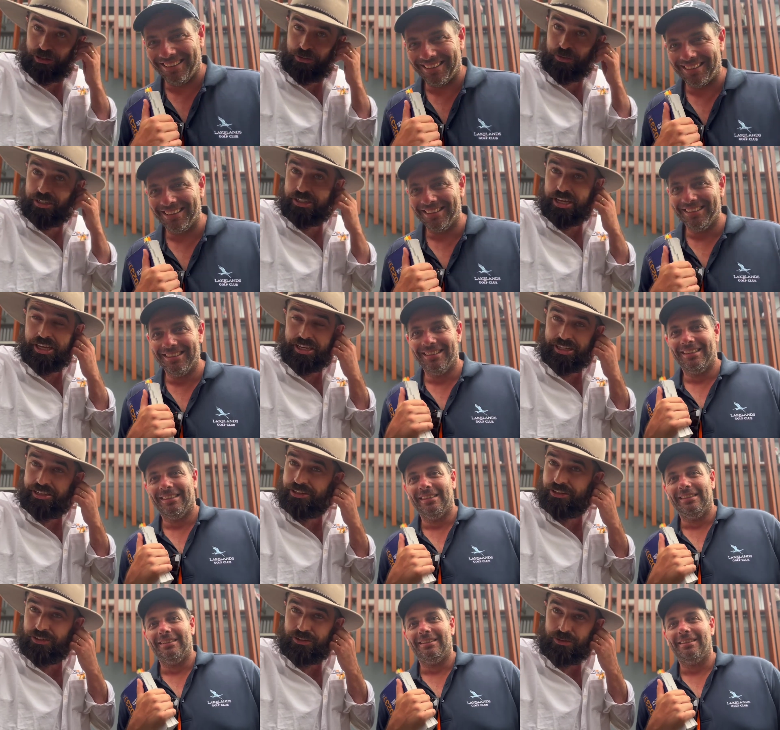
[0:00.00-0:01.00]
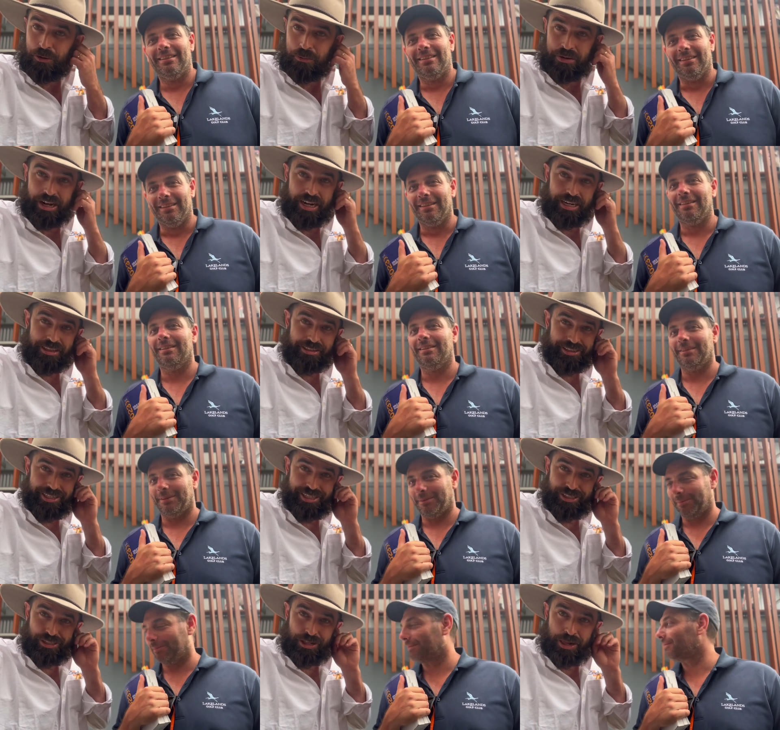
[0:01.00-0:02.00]
Speaker 1: which he can sort of dominate. He
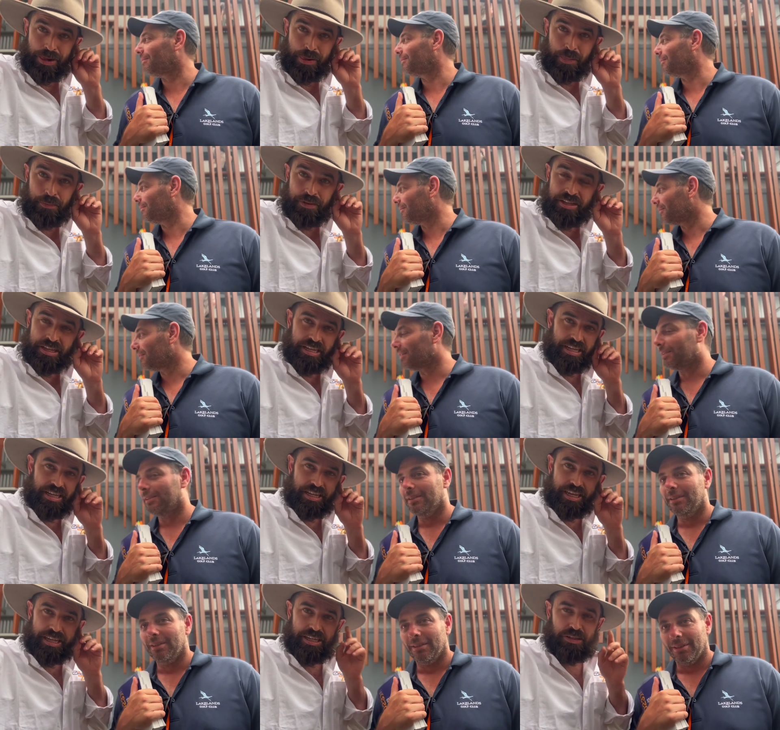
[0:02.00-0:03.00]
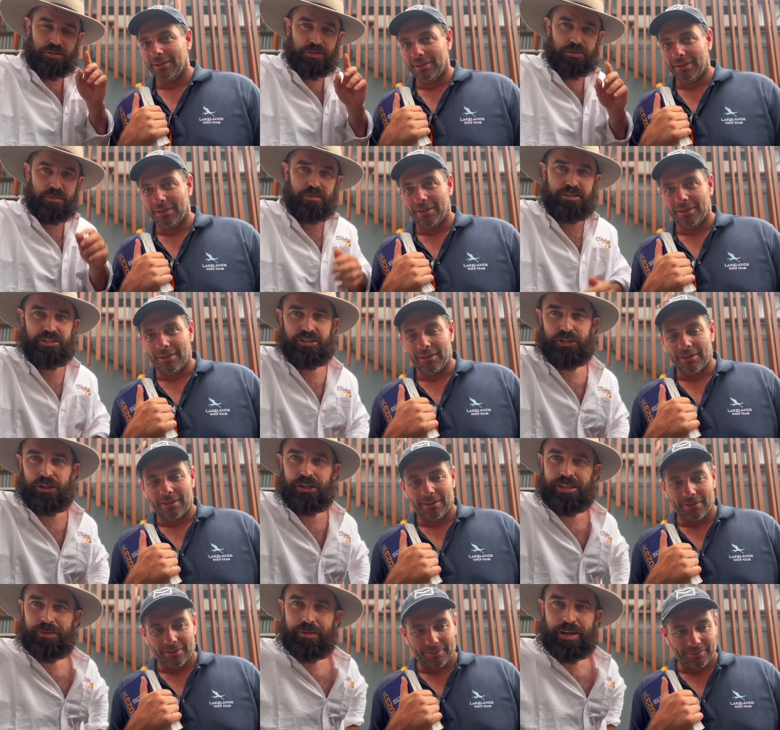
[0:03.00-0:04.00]
thinks um, he's
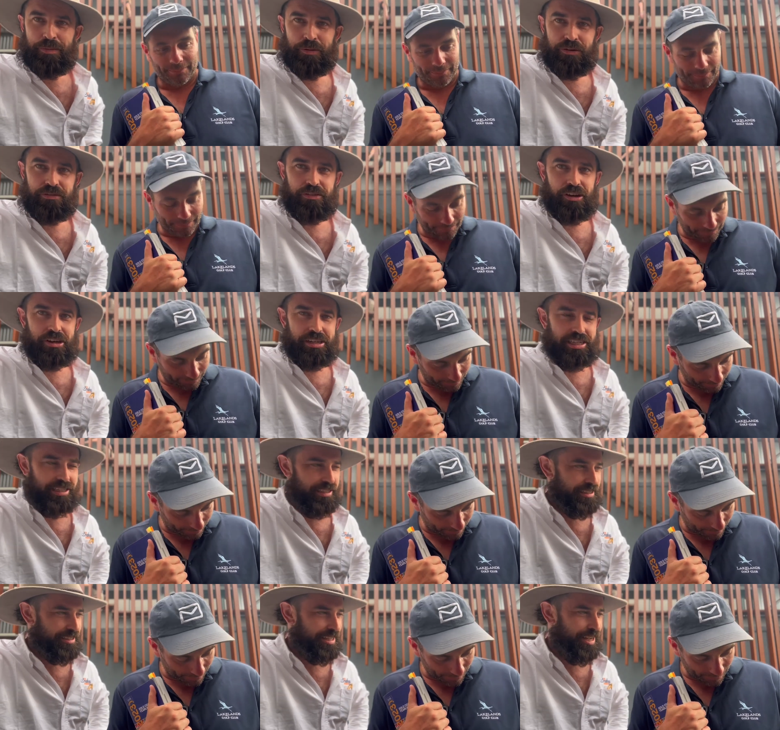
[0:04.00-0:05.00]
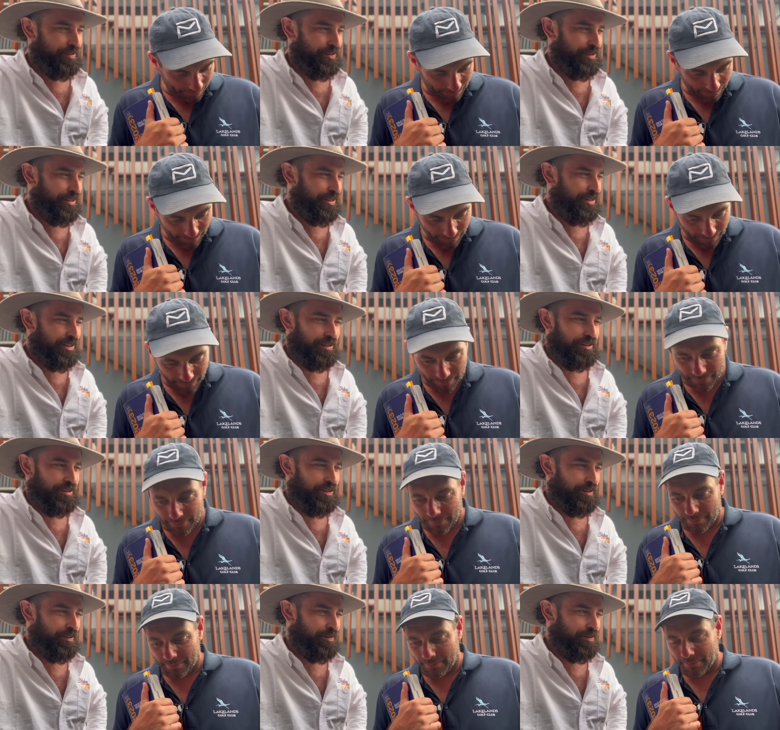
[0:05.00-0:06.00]
certainly been more focused this afternoon on,
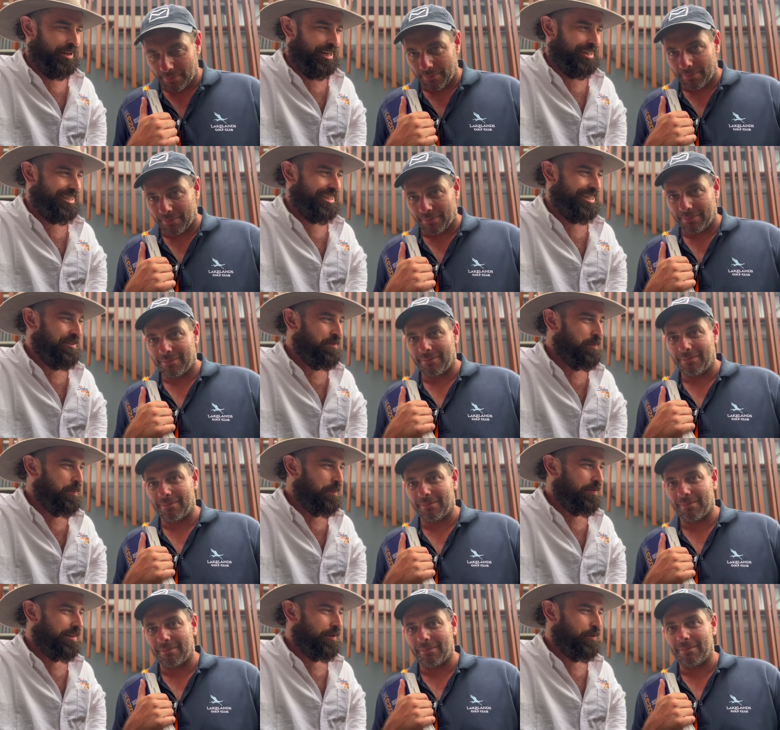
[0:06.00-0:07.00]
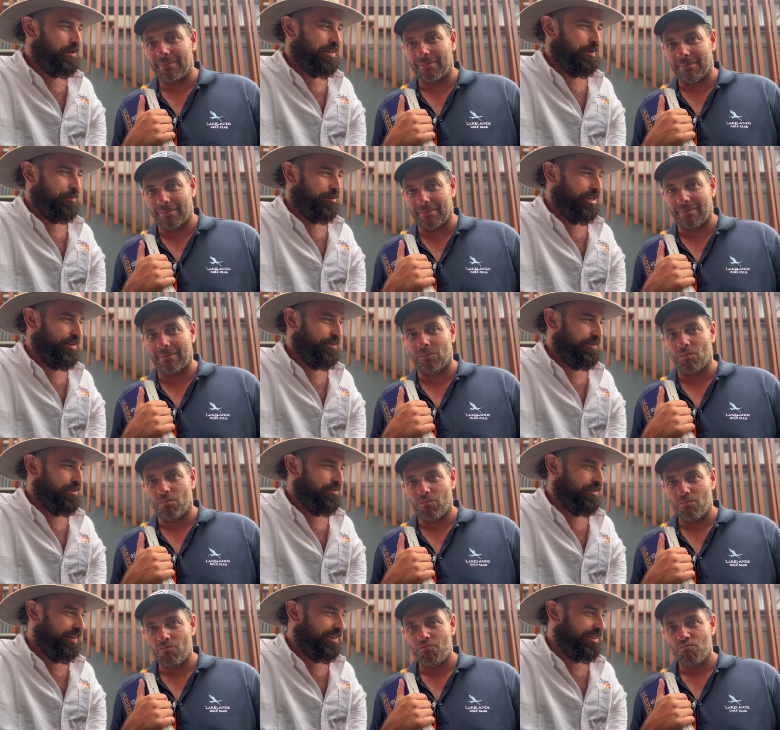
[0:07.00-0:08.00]
on the function. What are your mm. plans for the
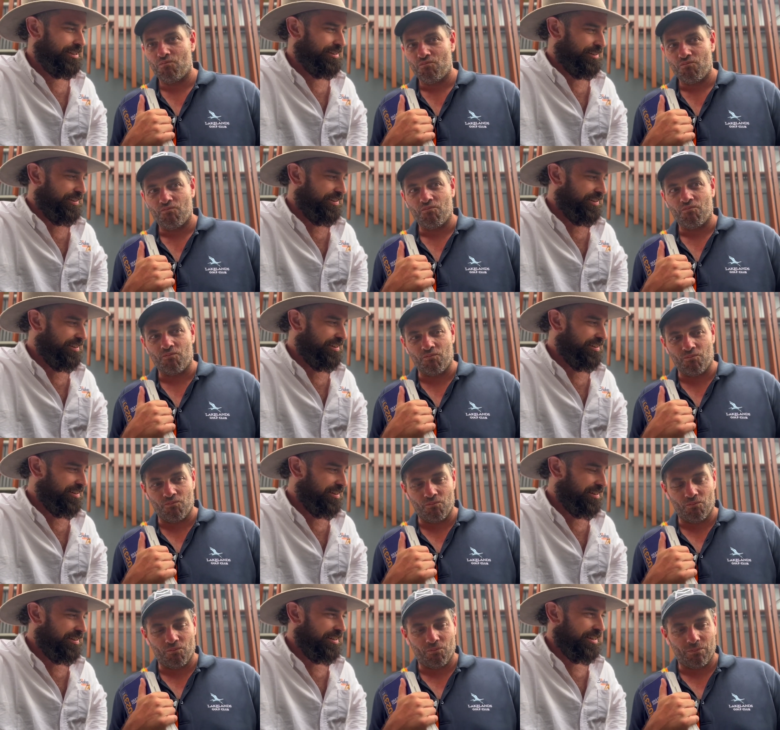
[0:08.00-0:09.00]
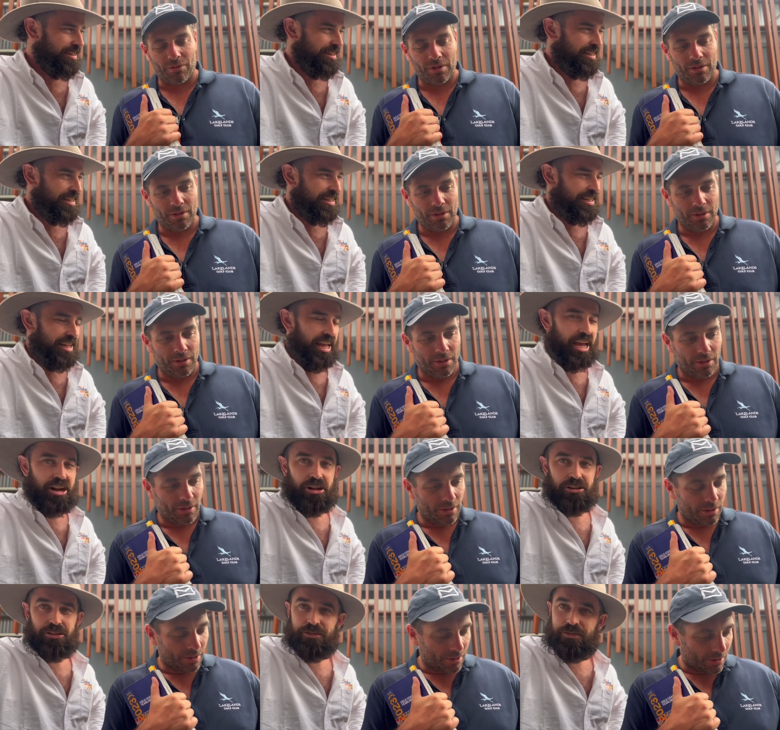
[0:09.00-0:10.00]
function tonight? Mm. And
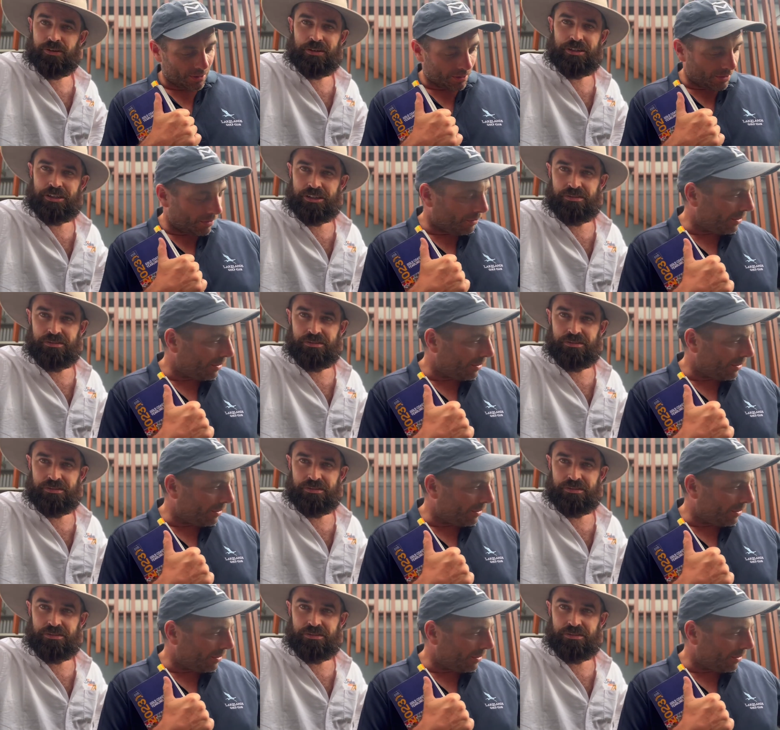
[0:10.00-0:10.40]
I'll look forward to the